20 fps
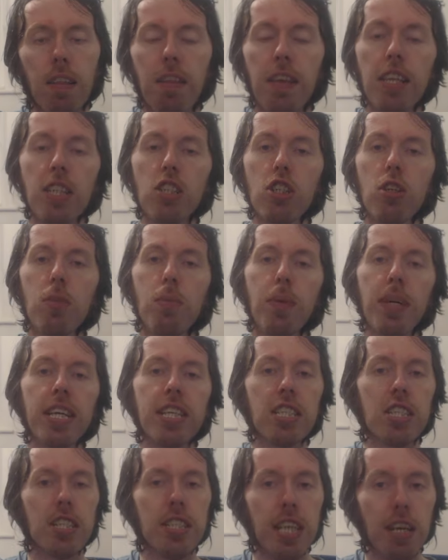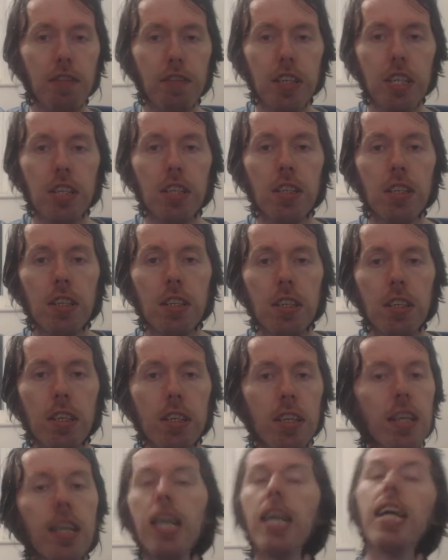This could be significant
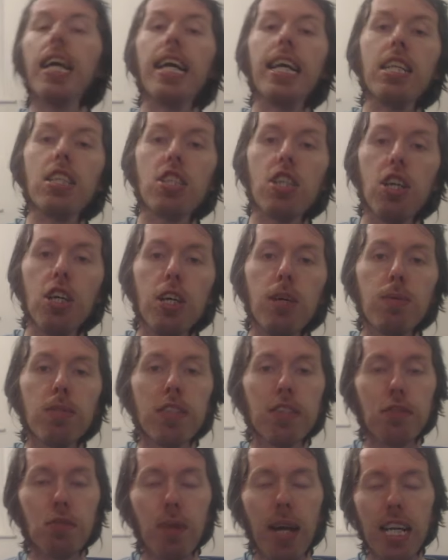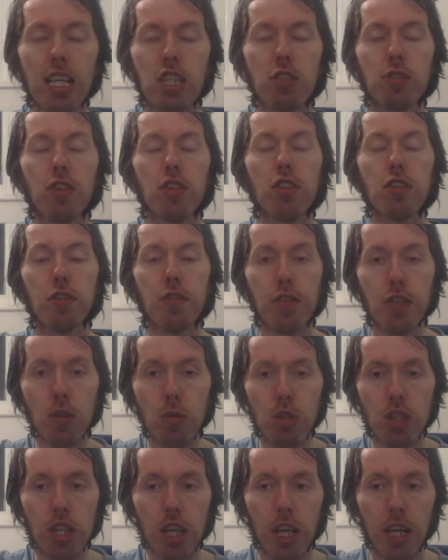in terms of Rashford's
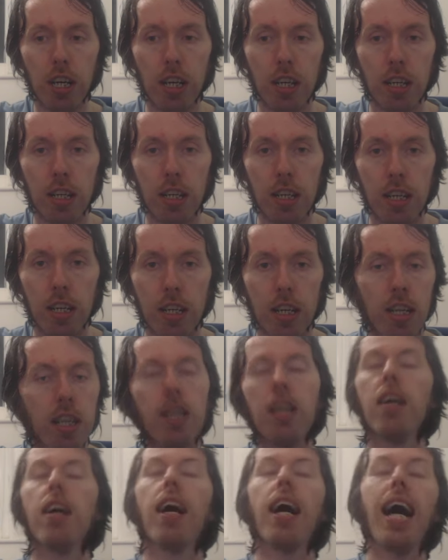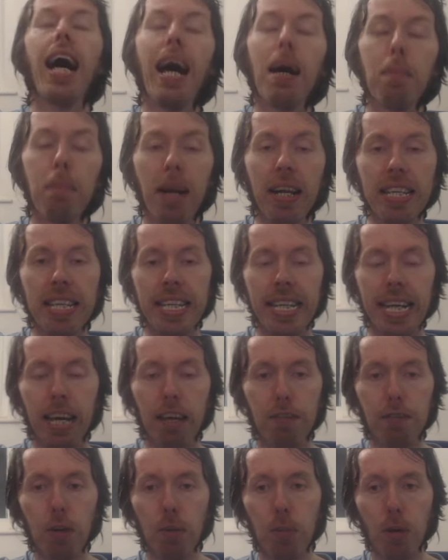future at Man
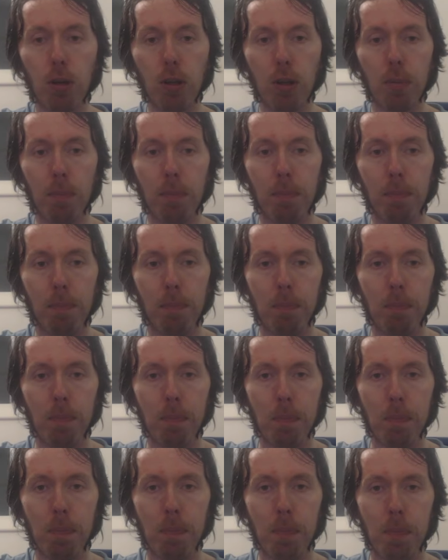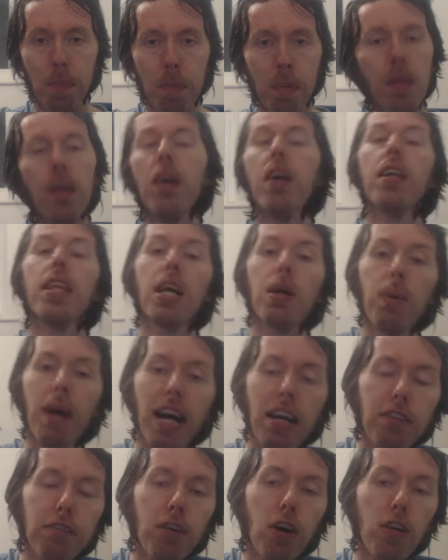United Football Club. Now,
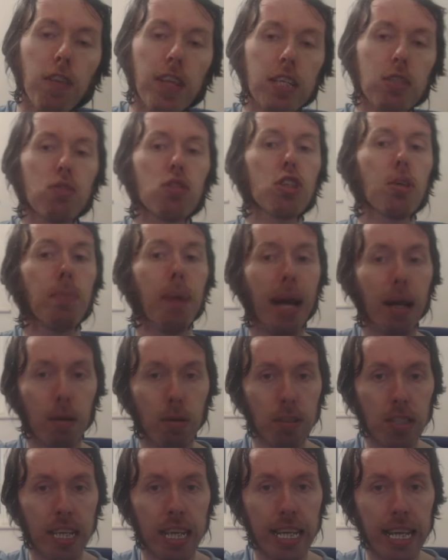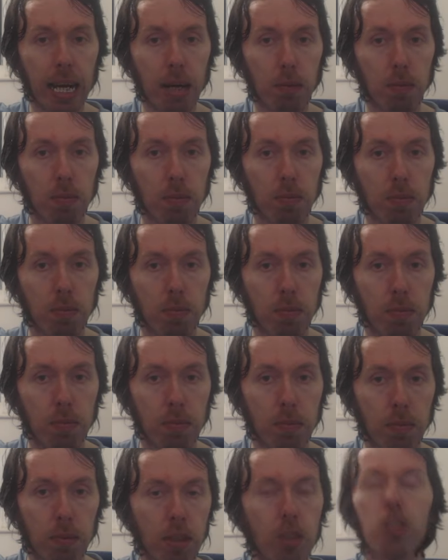I thought this was a parody account,
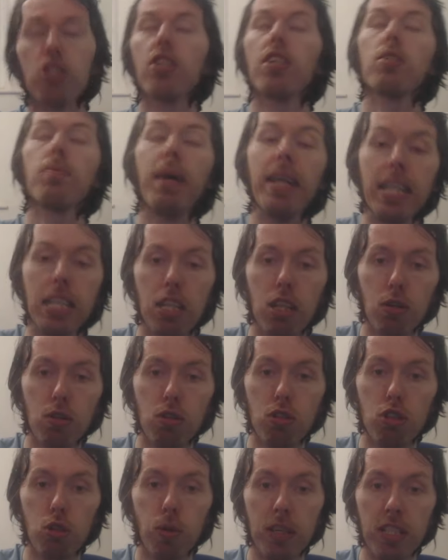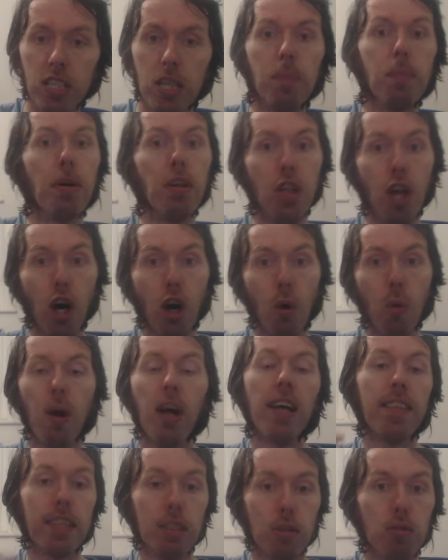because there's many of those on Twitter, but no,
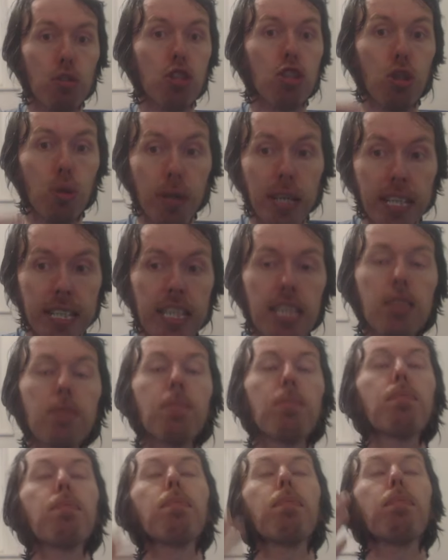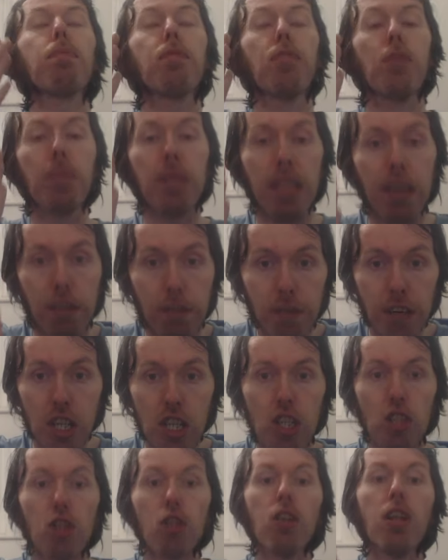this was tweeted from the
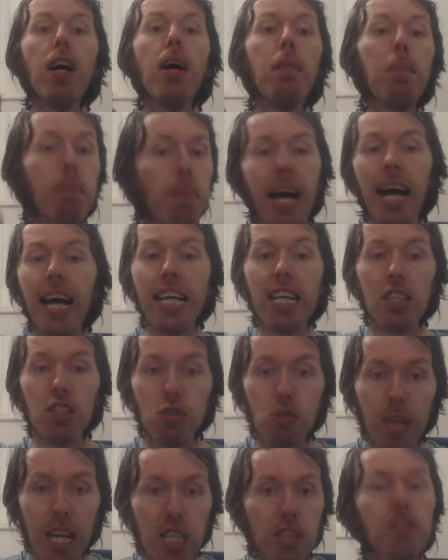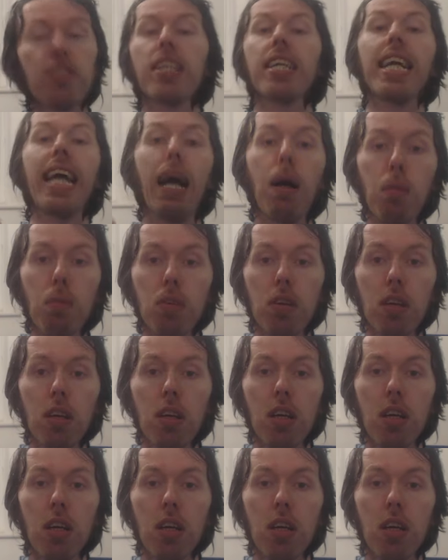official Marcus Rashford account.